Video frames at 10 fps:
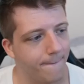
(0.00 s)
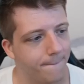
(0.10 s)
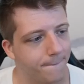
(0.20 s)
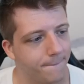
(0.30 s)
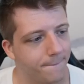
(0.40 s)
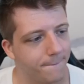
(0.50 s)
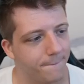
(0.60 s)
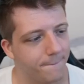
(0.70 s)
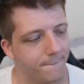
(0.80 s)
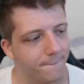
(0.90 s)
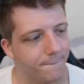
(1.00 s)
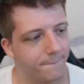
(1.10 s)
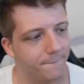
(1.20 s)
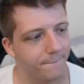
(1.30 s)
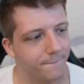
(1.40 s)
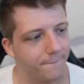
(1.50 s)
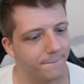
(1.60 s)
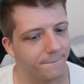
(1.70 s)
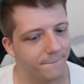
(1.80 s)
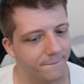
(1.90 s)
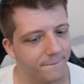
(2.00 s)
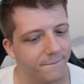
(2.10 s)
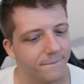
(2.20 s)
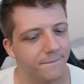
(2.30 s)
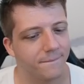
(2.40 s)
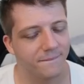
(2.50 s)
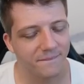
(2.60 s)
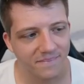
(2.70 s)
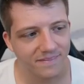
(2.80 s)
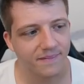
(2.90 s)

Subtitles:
Nothing is said.